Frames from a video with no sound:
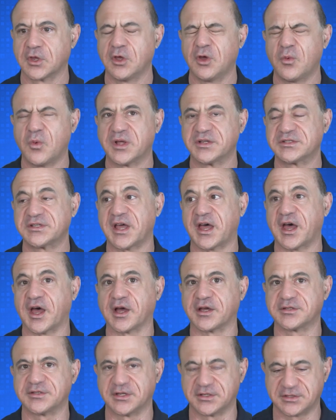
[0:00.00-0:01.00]
who wants to
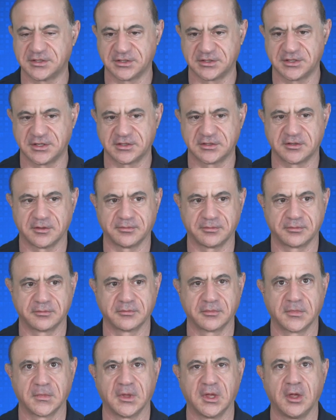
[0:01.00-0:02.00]
access the system.
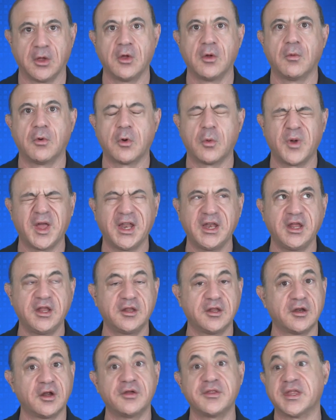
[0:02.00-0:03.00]
Well, we
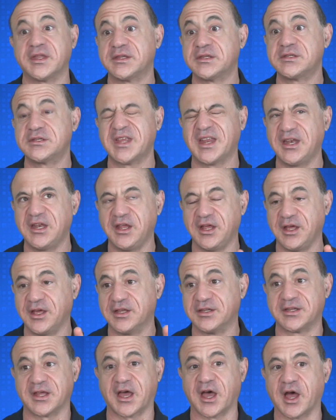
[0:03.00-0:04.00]
need to know that Cindy
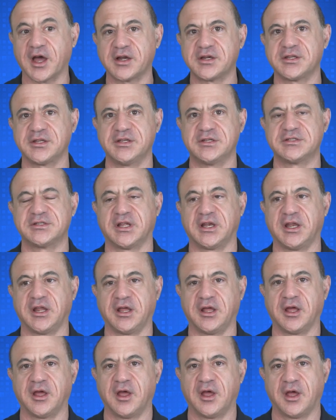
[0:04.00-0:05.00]
is actually
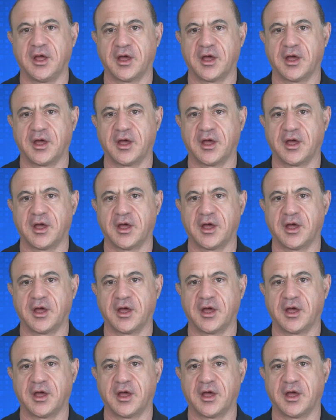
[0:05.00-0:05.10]
Cindy